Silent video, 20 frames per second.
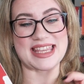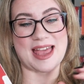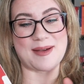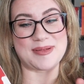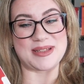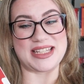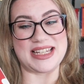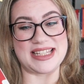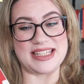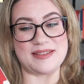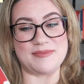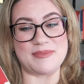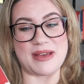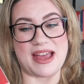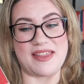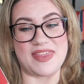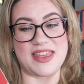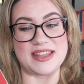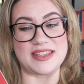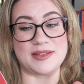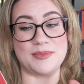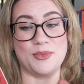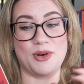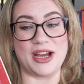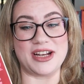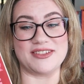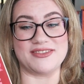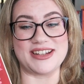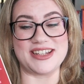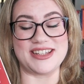capitalism, and there's some
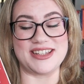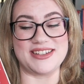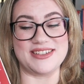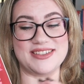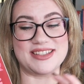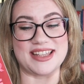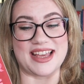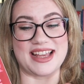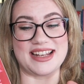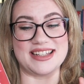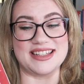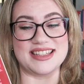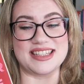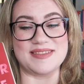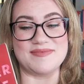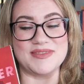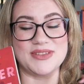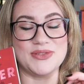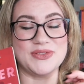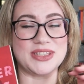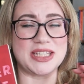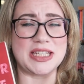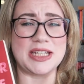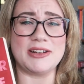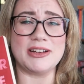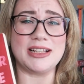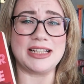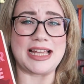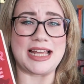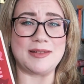wider issues and some sort of
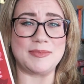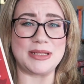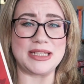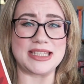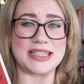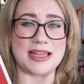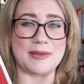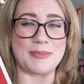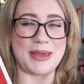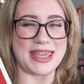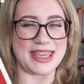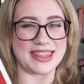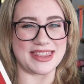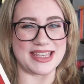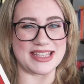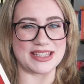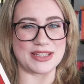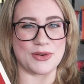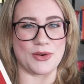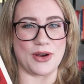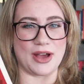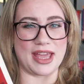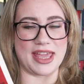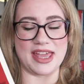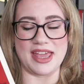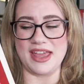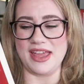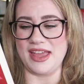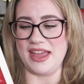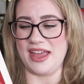satirical elements that make this quite